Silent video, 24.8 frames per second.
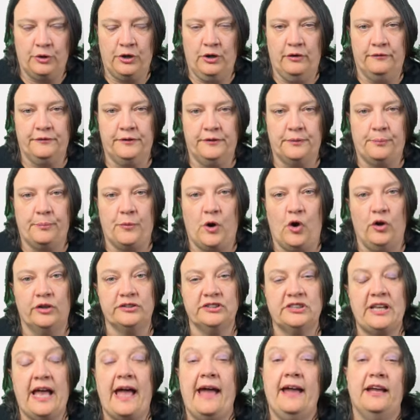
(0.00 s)
of the Bronze
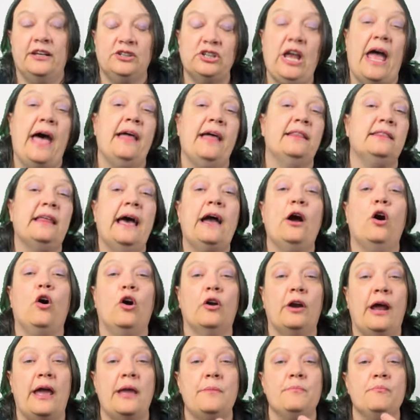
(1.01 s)
Age, and they are
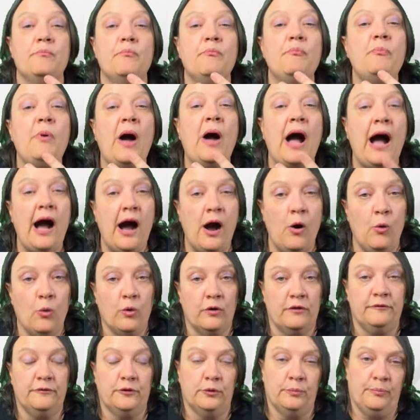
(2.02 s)
a
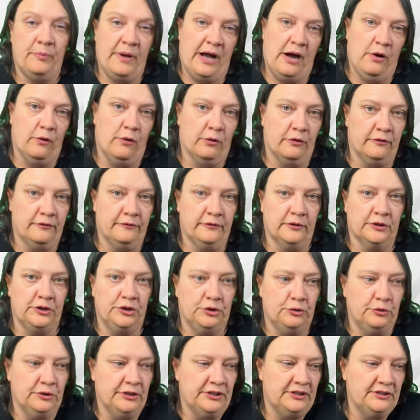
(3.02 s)
powerful, powerful
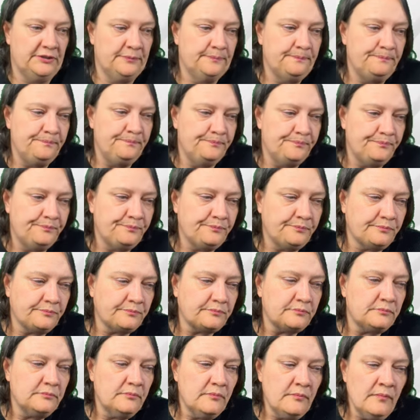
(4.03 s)
unit.
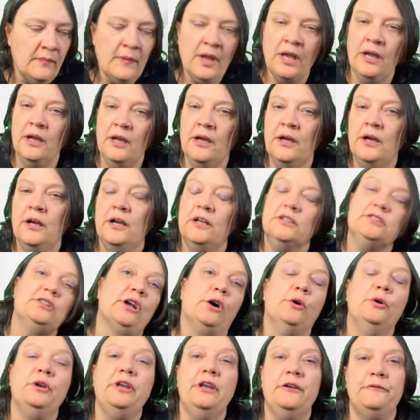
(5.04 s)
So
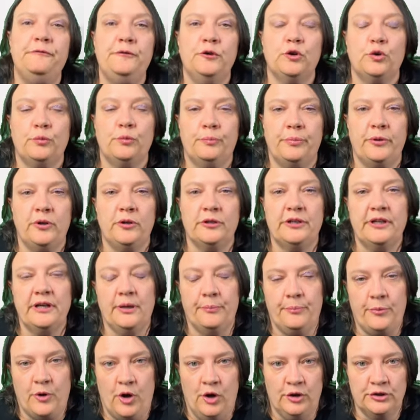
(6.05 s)
if you're building a
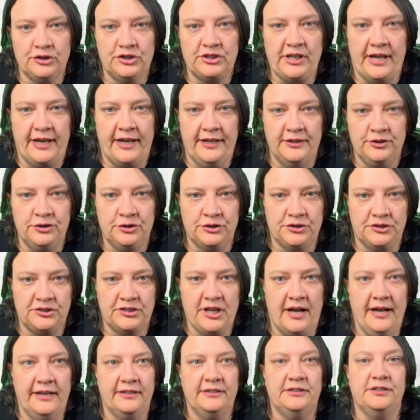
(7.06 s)
Bronze Age
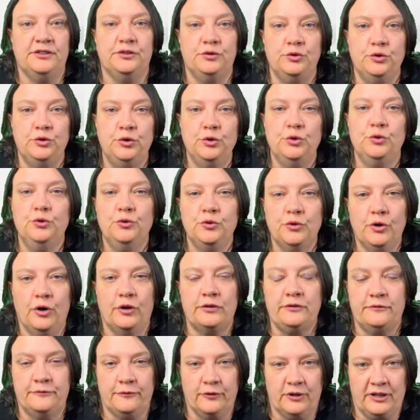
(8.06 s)
society, do not
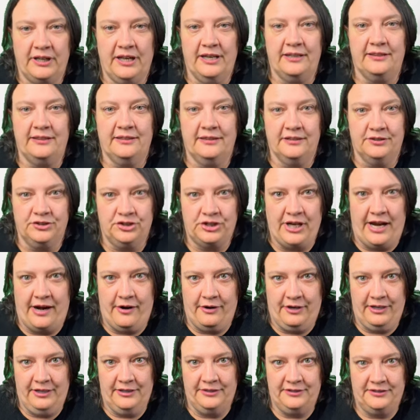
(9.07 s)
forget the
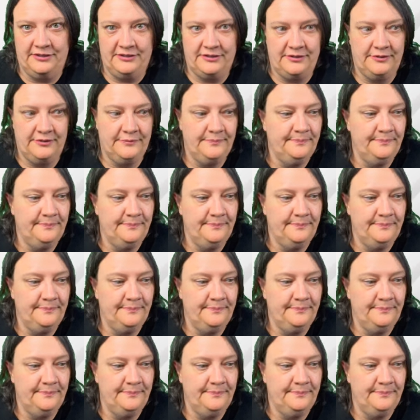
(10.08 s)
chariots.